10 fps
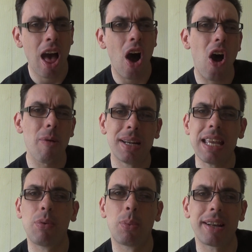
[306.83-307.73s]
I
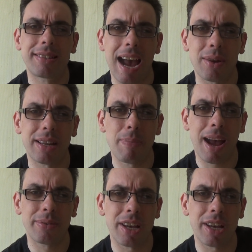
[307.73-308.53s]
believe it worked out at about